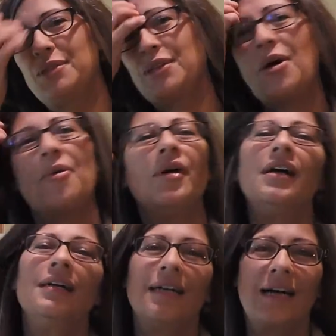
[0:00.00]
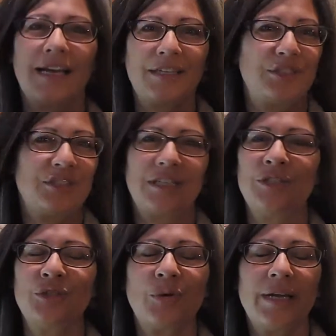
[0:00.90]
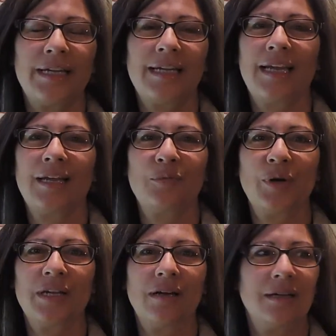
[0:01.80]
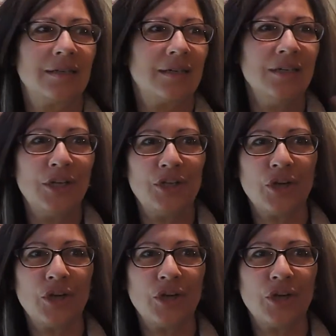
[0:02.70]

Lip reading: So I just enjoyed it and went on a